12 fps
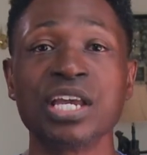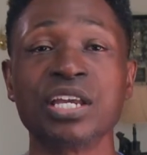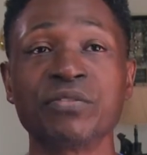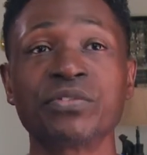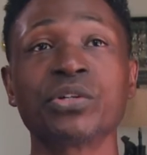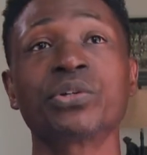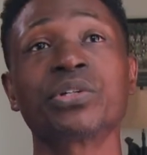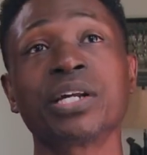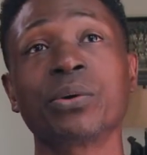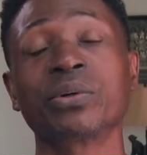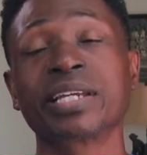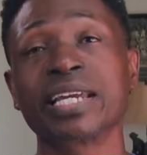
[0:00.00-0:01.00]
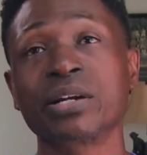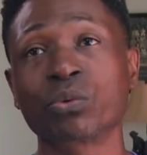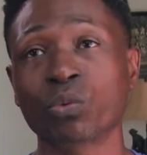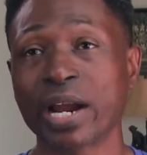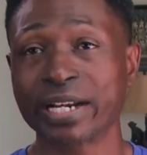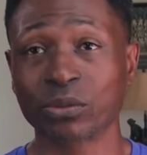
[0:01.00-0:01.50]
if you don't get it
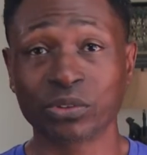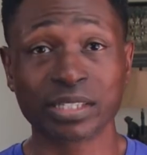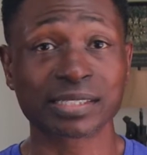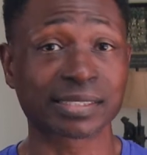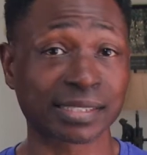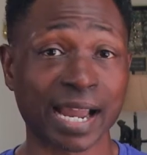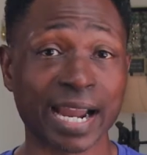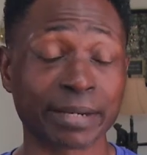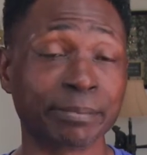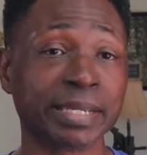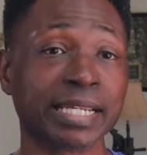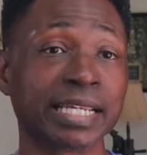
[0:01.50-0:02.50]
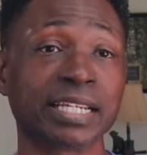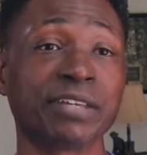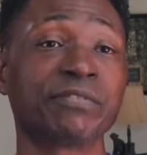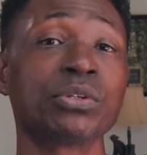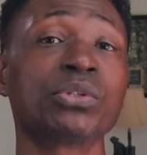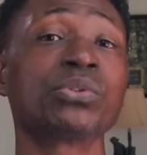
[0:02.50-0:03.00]
right on this side, meaning
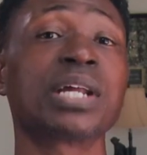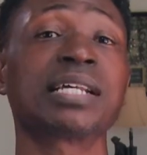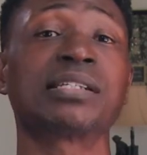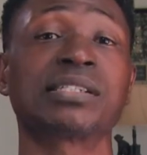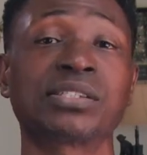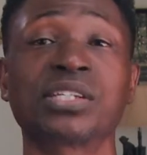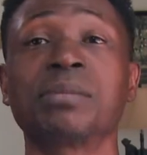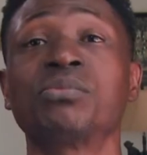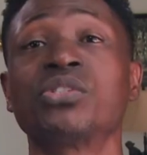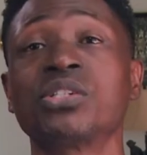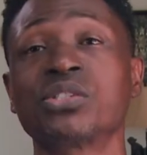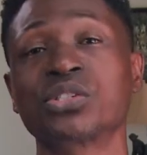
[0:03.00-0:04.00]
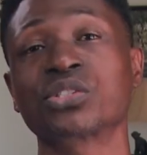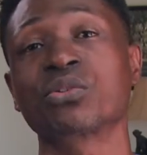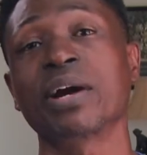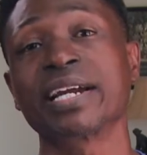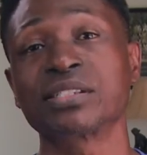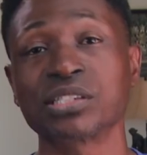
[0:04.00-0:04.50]
if you do not accept Jesus
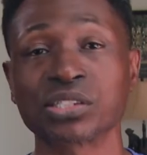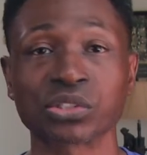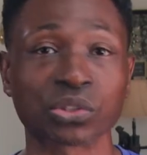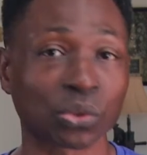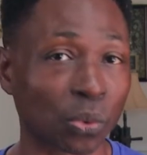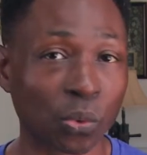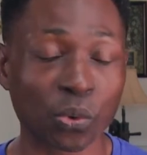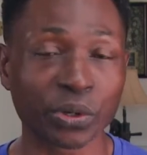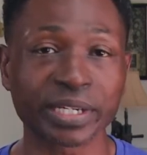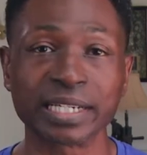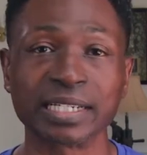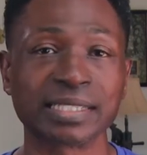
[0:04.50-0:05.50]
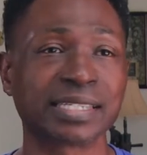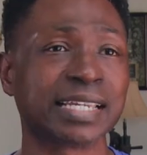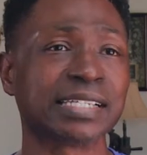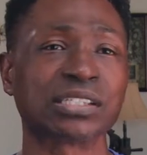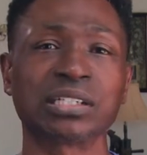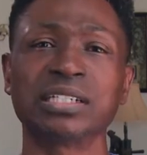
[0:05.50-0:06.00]
Christ as Lord and
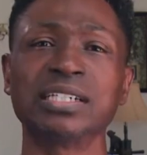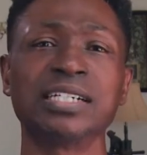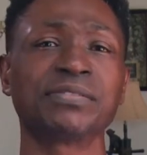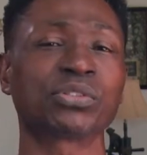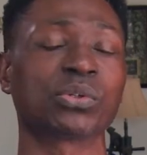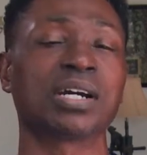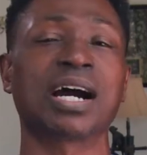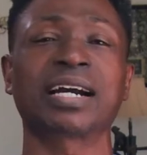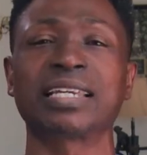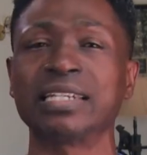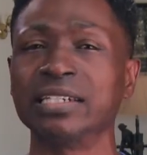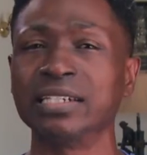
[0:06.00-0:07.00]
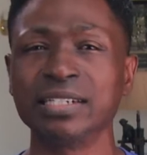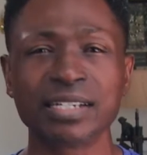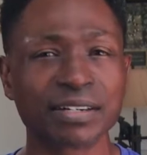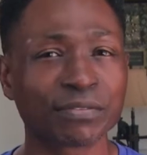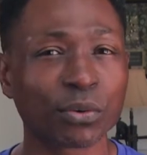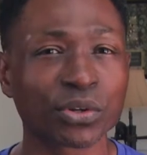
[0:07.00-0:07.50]
his love so God can
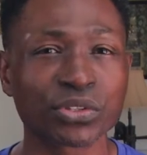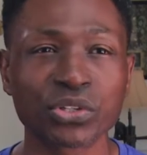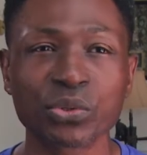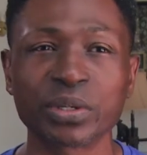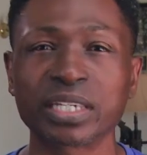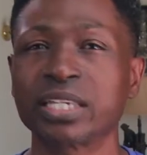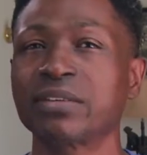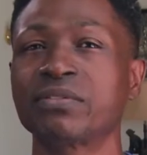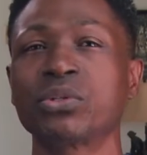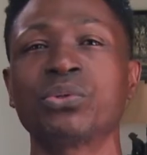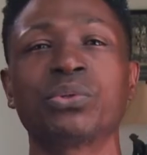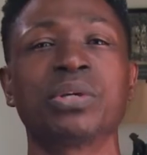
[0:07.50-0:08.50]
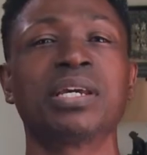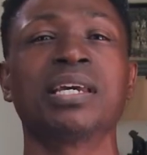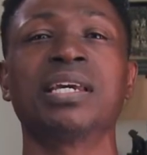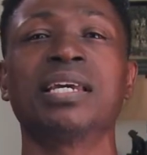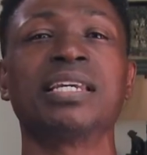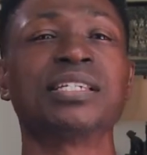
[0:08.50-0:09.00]
love on you and give you
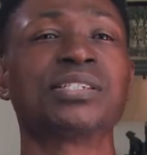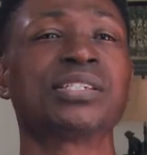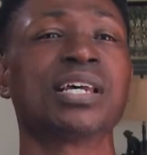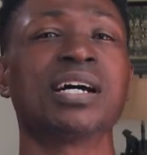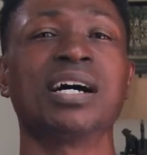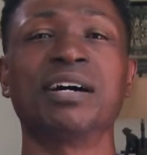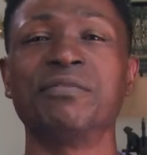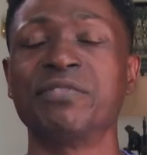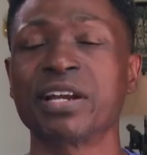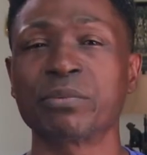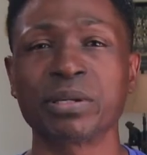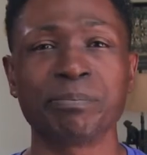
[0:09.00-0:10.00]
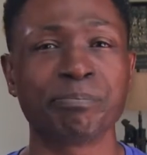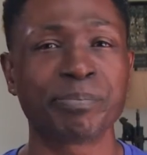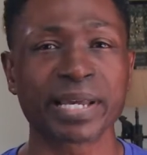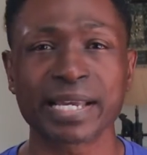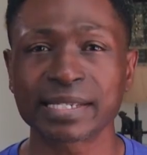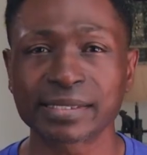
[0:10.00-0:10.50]
his uh, very
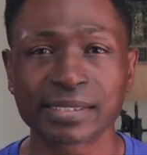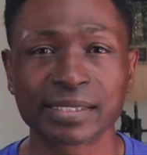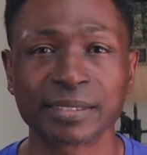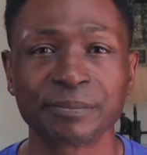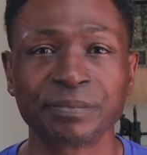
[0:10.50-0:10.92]
best,